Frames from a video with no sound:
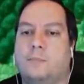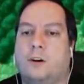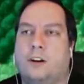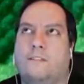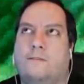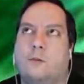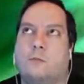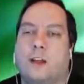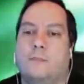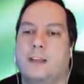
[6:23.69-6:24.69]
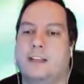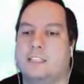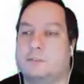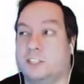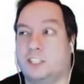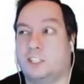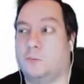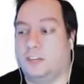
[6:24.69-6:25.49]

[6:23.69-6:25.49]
party of 4 red mages, which is super